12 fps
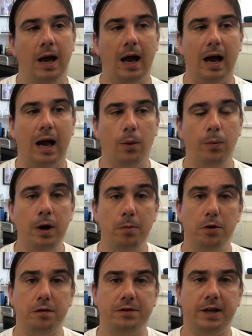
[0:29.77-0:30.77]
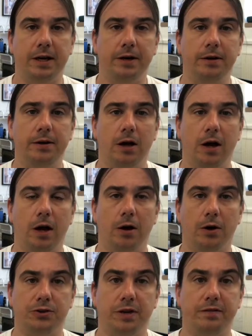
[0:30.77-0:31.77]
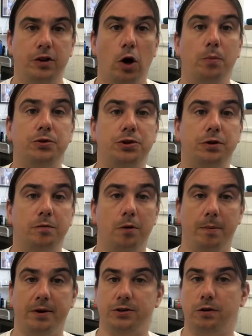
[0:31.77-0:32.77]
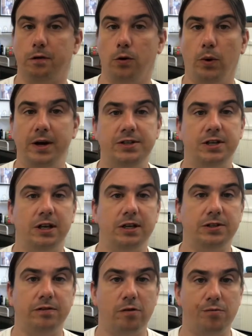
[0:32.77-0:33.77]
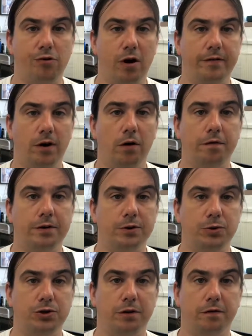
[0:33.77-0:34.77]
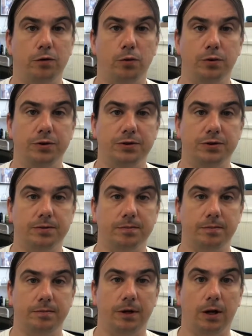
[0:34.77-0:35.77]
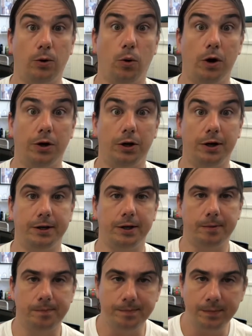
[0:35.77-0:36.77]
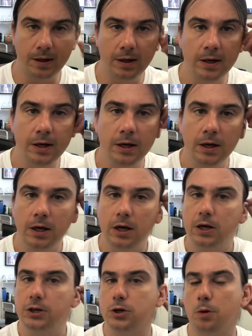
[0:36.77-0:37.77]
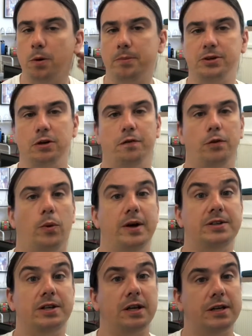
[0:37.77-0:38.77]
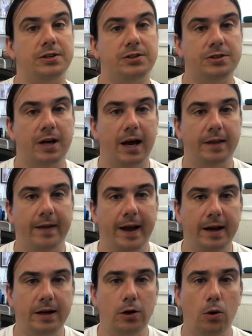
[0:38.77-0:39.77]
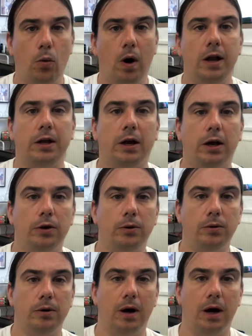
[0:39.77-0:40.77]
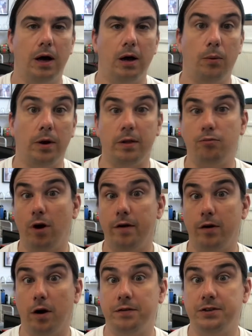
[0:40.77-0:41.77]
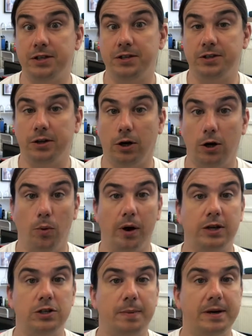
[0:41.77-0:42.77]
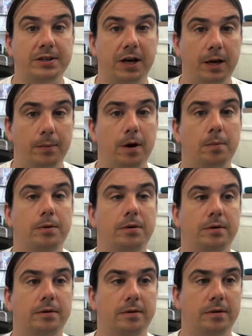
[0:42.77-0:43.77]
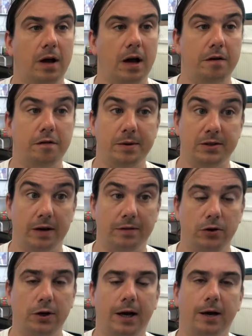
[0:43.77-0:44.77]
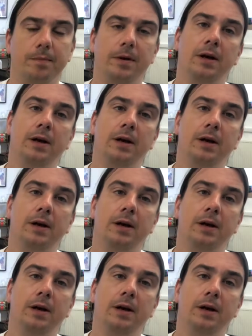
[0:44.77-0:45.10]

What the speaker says: And when I moved in, I was given the option of putting myself on a waiting list for a private office, which I thought was, quite a good idea. So I put myself on the waiting list, and then a little while ago, one of the private offices in the co-working space came up for me to have a look at.